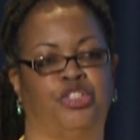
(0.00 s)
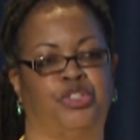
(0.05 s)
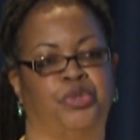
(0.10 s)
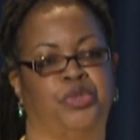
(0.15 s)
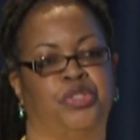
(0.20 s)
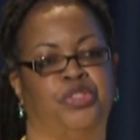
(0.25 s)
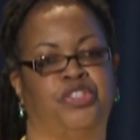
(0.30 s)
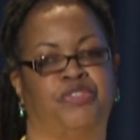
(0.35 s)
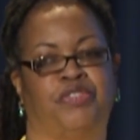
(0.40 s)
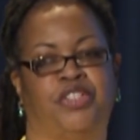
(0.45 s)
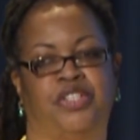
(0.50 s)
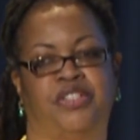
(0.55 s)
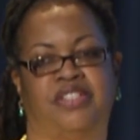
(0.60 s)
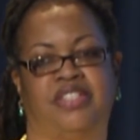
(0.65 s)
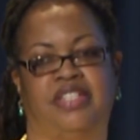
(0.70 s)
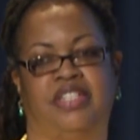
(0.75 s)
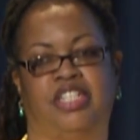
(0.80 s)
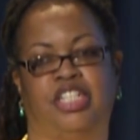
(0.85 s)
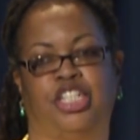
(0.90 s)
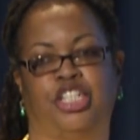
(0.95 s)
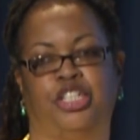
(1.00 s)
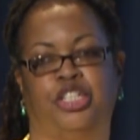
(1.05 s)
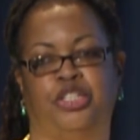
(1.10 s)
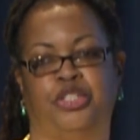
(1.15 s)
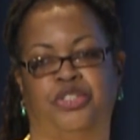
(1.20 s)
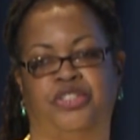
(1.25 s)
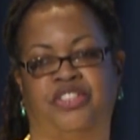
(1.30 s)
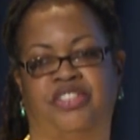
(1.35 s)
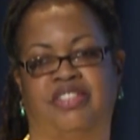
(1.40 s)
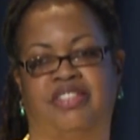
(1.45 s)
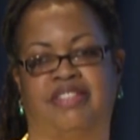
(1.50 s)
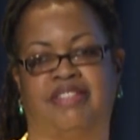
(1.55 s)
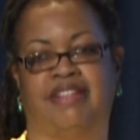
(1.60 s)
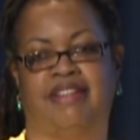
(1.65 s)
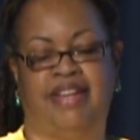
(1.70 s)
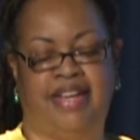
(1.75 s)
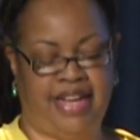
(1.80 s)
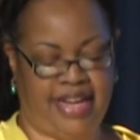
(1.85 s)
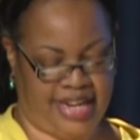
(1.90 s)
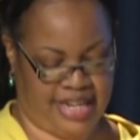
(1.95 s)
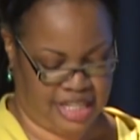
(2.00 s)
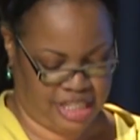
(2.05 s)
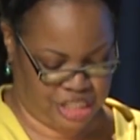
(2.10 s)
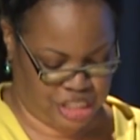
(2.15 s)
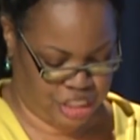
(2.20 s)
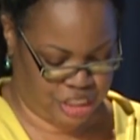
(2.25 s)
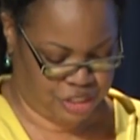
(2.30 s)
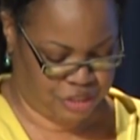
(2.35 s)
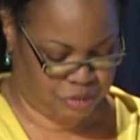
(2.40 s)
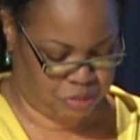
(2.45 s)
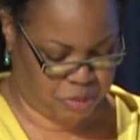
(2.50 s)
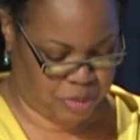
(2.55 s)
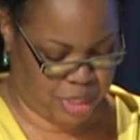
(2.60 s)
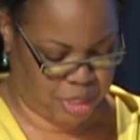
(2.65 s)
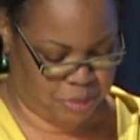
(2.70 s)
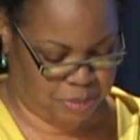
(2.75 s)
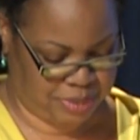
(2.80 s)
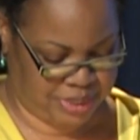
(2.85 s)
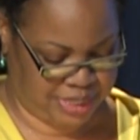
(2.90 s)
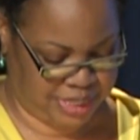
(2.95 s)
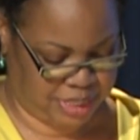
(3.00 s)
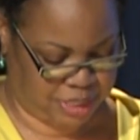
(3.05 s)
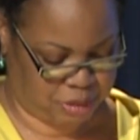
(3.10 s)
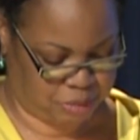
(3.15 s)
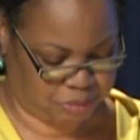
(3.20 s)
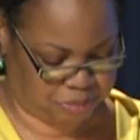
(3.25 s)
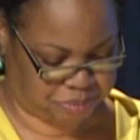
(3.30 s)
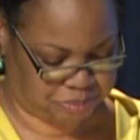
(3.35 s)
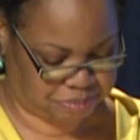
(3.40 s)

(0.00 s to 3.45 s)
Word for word: true diversity and inclusion and a sense of well-being.